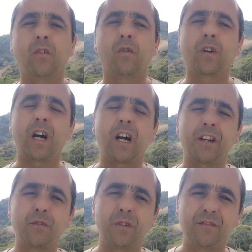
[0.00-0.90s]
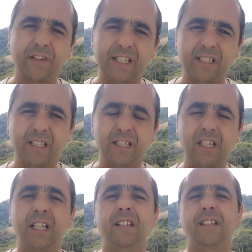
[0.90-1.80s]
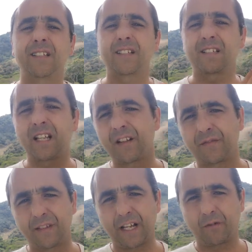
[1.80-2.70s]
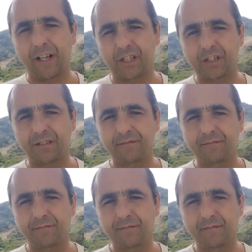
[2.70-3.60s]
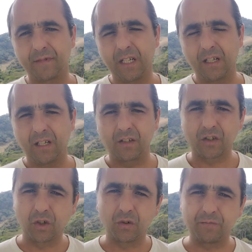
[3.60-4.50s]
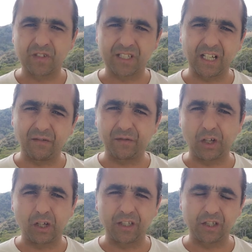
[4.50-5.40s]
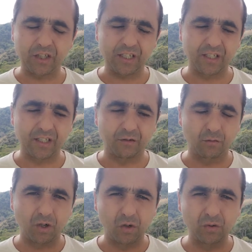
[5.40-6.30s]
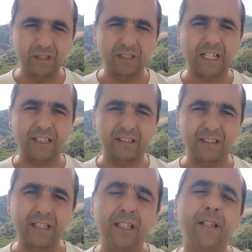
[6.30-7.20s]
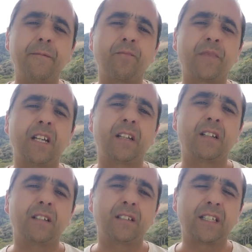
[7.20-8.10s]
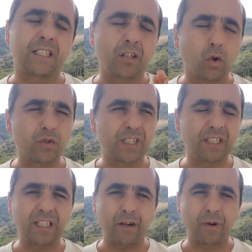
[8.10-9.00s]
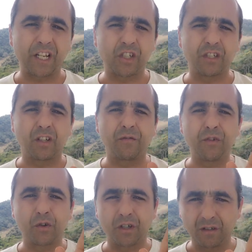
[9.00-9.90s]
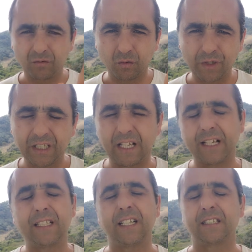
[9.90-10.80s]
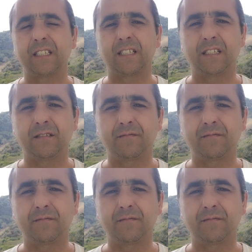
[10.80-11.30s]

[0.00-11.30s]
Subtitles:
or are you investing in the self direction? So self-knowledge is the road that goes in the direction of your real identity.